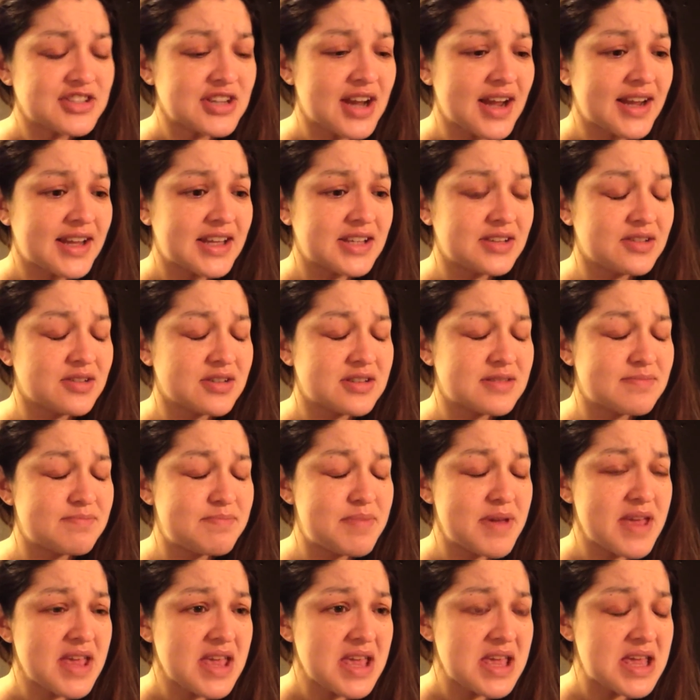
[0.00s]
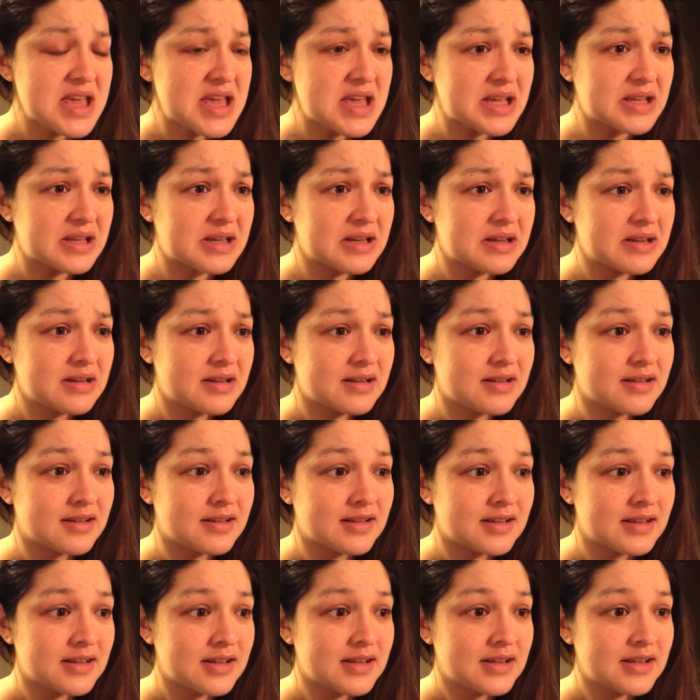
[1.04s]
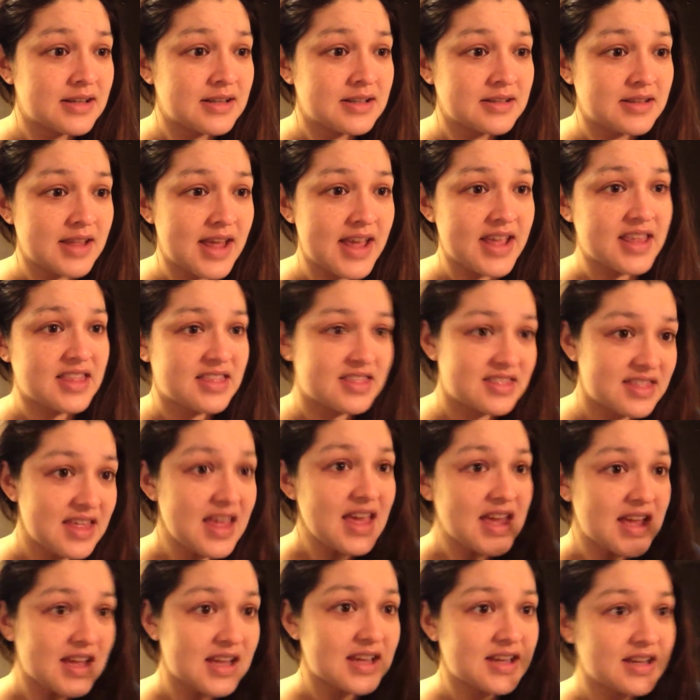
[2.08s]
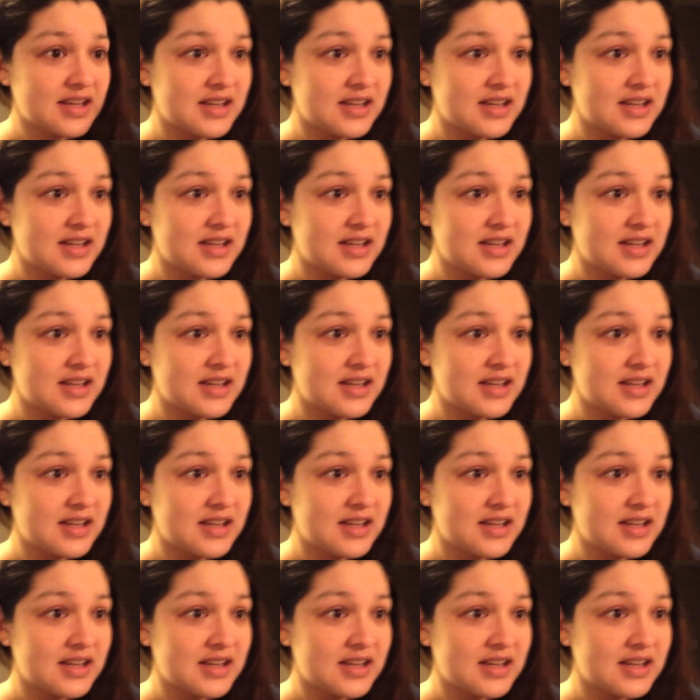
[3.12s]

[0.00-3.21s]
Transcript: jacket looks big. Like thick.